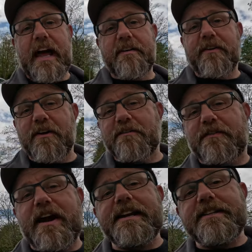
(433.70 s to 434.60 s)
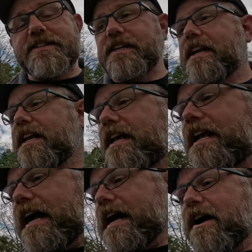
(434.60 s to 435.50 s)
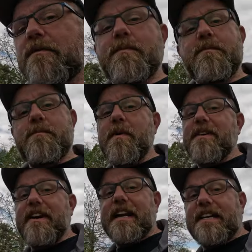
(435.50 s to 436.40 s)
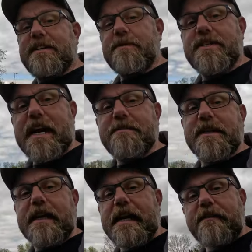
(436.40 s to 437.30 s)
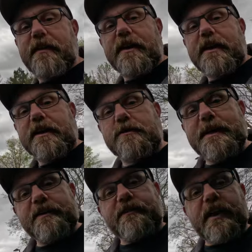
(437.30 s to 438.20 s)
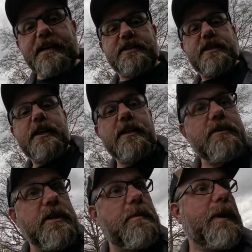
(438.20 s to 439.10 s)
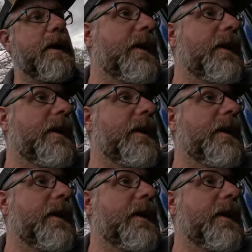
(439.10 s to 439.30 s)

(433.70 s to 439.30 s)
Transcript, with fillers: lifelong friends, uh, we realised it was time to leave because we had flights to use up